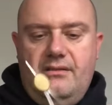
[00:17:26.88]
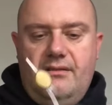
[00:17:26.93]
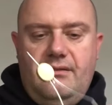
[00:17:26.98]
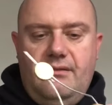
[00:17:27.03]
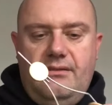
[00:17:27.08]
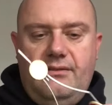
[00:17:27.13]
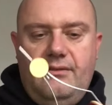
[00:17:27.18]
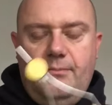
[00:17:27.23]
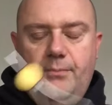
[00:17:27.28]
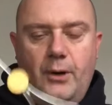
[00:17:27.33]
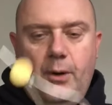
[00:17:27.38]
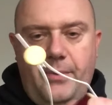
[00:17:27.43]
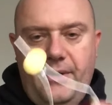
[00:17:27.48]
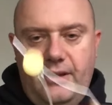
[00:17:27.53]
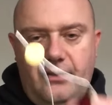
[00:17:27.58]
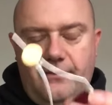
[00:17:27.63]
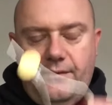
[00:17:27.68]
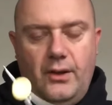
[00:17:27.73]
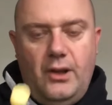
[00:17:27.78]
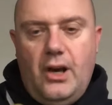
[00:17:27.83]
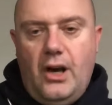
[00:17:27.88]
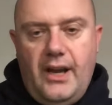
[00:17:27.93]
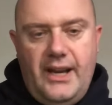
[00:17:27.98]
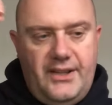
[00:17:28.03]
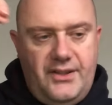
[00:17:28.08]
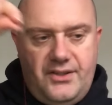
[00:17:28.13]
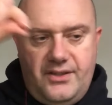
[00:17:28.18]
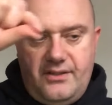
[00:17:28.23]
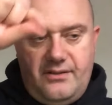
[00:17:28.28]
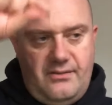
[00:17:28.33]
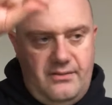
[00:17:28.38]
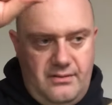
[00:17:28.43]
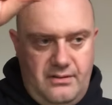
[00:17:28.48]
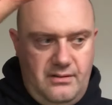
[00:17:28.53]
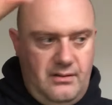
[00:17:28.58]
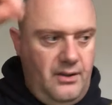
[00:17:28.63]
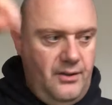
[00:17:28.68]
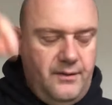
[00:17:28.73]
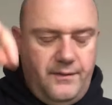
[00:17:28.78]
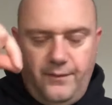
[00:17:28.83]
bobbin of line just on
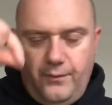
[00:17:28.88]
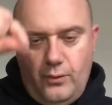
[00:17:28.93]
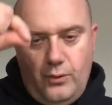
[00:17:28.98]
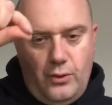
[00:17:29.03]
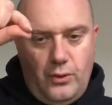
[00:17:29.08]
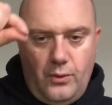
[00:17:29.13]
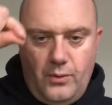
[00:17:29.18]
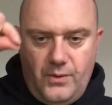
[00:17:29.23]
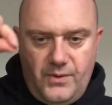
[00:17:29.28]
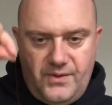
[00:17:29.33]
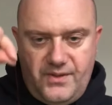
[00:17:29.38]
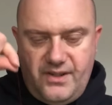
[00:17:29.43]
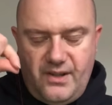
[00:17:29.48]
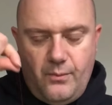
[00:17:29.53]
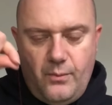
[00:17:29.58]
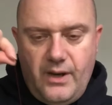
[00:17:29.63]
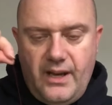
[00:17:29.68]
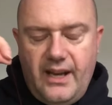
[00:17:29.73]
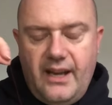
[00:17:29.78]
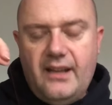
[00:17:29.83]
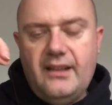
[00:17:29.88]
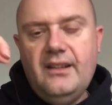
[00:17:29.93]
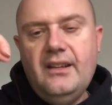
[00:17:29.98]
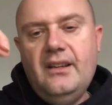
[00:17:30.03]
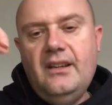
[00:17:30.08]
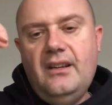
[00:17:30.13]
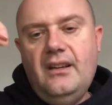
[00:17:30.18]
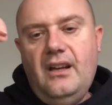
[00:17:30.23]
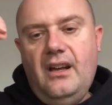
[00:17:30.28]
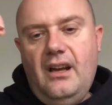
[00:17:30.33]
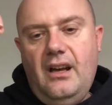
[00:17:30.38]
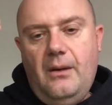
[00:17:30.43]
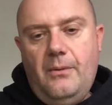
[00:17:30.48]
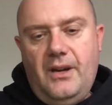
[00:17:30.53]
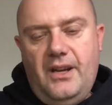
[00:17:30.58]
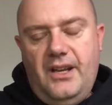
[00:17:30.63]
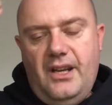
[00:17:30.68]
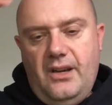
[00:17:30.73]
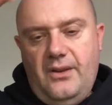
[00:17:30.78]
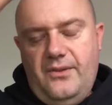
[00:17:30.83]
the floor or somewhere. I
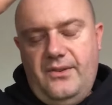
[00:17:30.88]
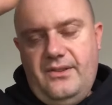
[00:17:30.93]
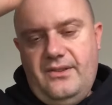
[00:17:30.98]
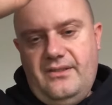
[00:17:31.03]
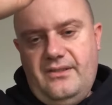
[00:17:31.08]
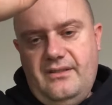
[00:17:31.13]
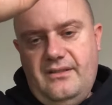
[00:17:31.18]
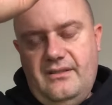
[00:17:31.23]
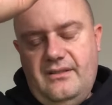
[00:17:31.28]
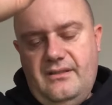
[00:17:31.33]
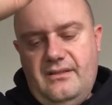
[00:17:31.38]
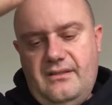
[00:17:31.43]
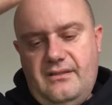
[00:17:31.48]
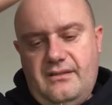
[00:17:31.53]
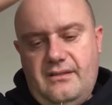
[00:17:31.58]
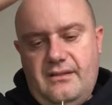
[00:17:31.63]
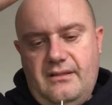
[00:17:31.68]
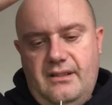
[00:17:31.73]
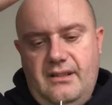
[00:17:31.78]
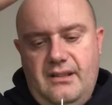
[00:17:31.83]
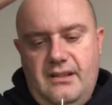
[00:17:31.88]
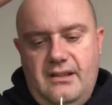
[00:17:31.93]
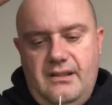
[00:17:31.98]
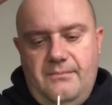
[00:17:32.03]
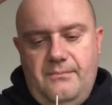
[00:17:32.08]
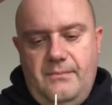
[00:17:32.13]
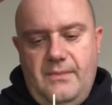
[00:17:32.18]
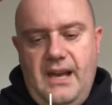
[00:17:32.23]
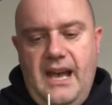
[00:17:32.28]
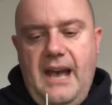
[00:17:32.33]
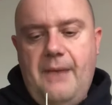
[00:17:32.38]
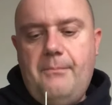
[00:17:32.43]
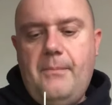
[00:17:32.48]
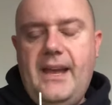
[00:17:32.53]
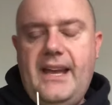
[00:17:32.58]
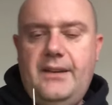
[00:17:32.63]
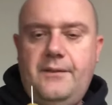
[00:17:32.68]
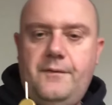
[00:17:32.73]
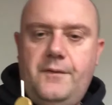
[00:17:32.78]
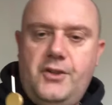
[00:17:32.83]
know that the handmade
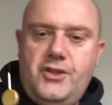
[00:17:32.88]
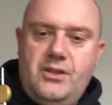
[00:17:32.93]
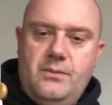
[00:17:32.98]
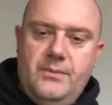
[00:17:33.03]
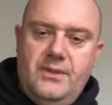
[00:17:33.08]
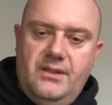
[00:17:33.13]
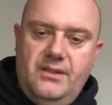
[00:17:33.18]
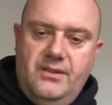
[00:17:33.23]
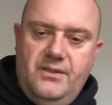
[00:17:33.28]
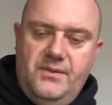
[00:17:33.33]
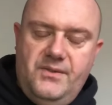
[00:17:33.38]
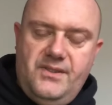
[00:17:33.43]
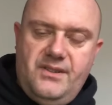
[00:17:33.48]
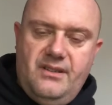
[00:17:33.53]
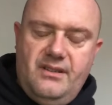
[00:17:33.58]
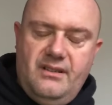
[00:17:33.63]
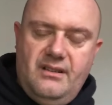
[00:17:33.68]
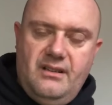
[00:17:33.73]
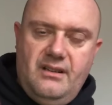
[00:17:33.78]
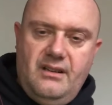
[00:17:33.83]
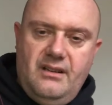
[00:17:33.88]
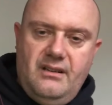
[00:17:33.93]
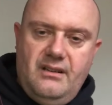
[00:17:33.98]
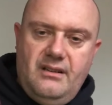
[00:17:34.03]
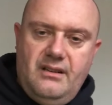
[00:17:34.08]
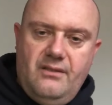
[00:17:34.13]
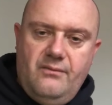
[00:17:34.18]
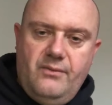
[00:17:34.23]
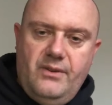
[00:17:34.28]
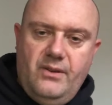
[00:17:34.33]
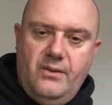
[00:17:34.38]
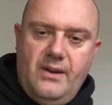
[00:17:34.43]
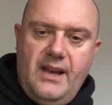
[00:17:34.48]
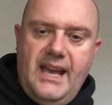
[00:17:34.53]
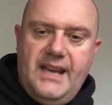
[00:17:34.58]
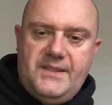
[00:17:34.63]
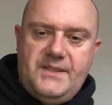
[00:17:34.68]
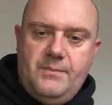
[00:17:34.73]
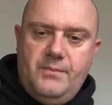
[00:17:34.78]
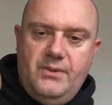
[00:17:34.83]
fisherman, who's a real
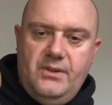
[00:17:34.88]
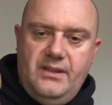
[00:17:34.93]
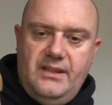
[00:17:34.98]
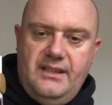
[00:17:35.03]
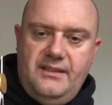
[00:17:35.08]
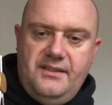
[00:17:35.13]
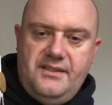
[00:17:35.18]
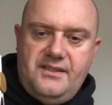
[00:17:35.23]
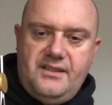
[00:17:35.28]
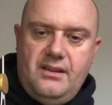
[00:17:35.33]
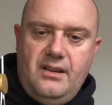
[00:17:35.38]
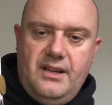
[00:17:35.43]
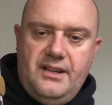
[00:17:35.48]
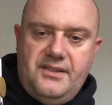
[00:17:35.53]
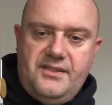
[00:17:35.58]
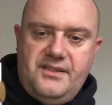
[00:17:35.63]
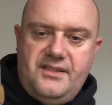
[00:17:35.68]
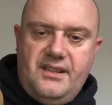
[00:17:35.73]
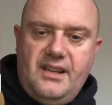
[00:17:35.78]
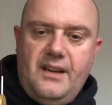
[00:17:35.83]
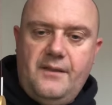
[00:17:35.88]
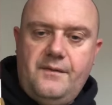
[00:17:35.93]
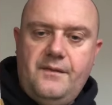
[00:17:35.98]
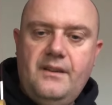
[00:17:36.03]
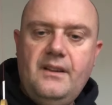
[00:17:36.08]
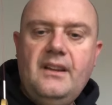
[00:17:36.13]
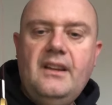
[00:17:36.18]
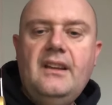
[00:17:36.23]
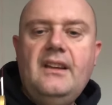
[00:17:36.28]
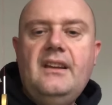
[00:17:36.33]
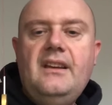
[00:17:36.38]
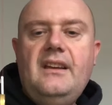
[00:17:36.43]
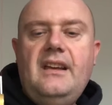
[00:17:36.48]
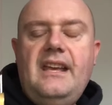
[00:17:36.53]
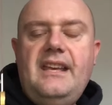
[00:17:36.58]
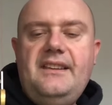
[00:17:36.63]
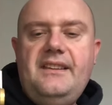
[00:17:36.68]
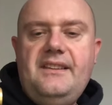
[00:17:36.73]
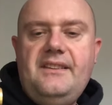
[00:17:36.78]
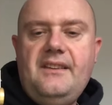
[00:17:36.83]
expert at this kind of stuff,
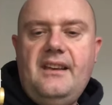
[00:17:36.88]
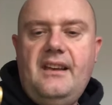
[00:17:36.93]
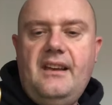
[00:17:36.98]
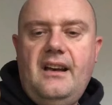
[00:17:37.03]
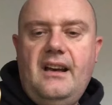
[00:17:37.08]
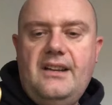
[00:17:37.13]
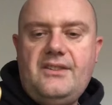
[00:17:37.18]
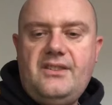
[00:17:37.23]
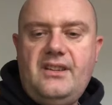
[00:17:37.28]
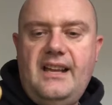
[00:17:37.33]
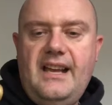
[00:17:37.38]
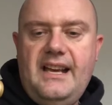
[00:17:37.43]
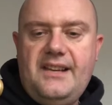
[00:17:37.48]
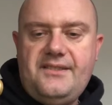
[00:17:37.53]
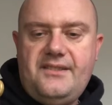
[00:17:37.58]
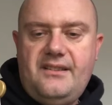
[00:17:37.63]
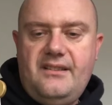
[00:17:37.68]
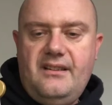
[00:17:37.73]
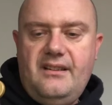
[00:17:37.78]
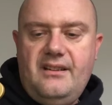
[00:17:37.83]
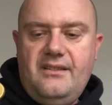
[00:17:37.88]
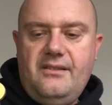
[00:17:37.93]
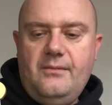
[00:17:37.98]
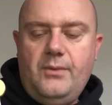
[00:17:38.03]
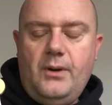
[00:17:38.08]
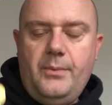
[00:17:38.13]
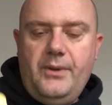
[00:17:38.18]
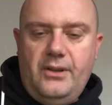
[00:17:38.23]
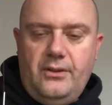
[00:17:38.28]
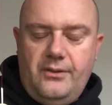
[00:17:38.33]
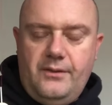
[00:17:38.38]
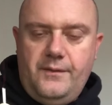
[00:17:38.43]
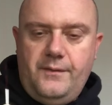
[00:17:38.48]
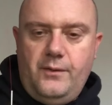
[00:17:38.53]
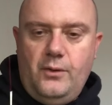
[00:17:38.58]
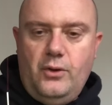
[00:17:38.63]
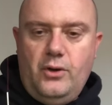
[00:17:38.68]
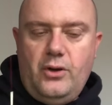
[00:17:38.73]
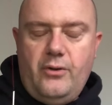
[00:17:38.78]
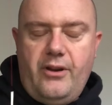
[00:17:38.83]
he actually has the bobbin on the
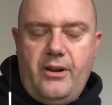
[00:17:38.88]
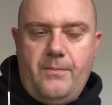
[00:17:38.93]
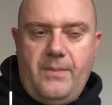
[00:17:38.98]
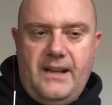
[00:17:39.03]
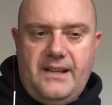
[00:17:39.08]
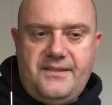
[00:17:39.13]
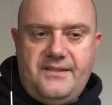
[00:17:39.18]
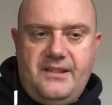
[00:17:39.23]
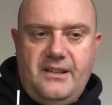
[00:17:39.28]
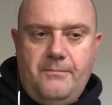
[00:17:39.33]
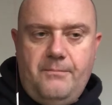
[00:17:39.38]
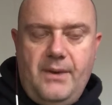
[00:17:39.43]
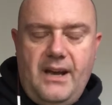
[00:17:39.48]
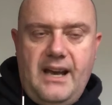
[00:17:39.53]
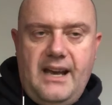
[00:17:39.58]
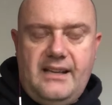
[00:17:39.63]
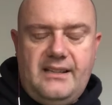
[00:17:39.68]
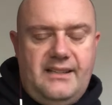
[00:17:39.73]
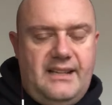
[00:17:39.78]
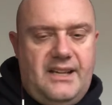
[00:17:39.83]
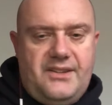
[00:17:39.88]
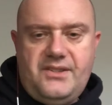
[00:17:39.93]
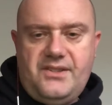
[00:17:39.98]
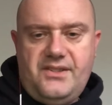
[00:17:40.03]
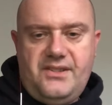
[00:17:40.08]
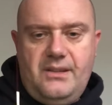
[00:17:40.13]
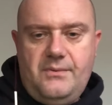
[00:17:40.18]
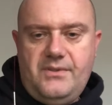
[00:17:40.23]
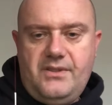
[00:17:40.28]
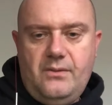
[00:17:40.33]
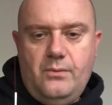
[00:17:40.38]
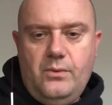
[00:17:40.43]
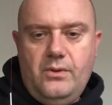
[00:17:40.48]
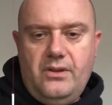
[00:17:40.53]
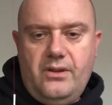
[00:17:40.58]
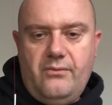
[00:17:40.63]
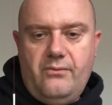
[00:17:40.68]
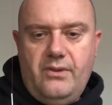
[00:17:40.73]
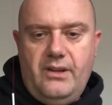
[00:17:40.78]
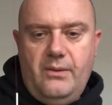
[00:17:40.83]
floor in a plastic bag, and that just seems to work
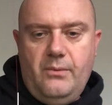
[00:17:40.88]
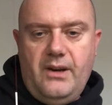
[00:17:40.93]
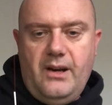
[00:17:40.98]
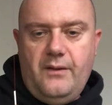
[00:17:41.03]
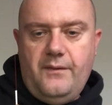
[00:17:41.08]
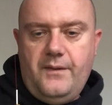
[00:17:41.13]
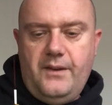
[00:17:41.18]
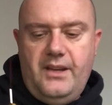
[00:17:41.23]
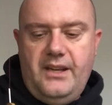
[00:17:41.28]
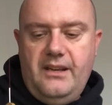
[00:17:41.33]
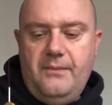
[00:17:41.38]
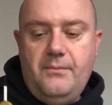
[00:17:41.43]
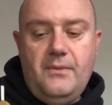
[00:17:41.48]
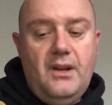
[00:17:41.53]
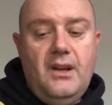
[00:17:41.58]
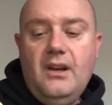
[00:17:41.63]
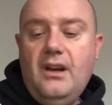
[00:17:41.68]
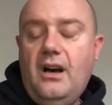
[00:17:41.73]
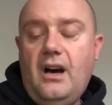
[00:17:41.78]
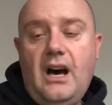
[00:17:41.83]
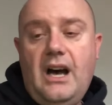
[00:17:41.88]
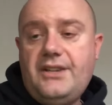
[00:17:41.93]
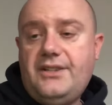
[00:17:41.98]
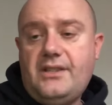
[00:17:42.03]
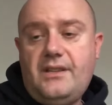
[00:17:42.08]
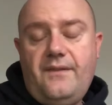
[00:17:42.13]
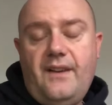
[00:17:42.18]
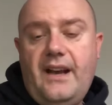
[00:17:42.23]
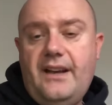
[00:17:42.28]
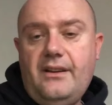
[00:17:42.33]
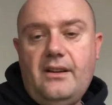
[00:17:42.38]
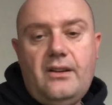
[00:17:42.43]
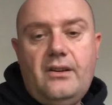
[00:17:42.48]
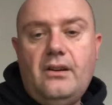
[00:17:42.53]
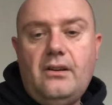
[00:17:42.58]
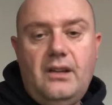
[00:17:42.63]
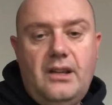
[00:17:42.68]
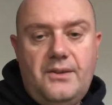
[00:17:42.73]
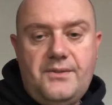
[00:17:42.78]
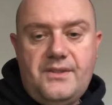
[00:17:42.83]
really well for him. I just found I got
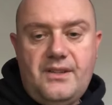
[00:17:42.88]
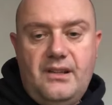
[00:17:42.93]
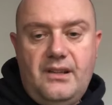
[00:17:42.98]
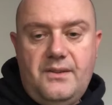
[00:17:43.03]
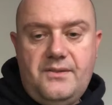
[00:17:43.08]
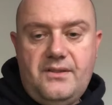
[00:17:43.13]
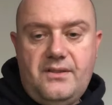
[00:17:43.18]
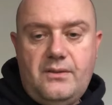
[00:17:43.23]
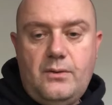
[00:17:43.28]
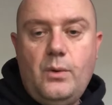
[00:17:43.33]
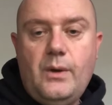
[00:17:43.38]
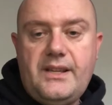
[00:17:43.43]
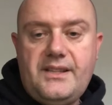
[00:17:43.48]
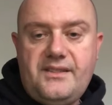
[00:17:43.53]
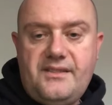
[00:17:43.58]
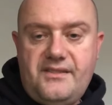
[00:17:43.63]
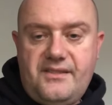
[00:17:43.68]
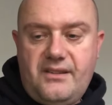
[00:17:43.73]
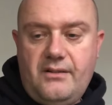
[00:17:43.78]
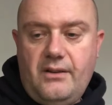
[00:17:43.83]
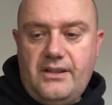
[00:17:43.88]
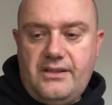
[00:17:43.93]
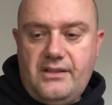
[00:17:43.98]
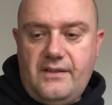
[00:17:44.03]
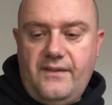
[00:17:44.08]
loads and loads of twists, so I just found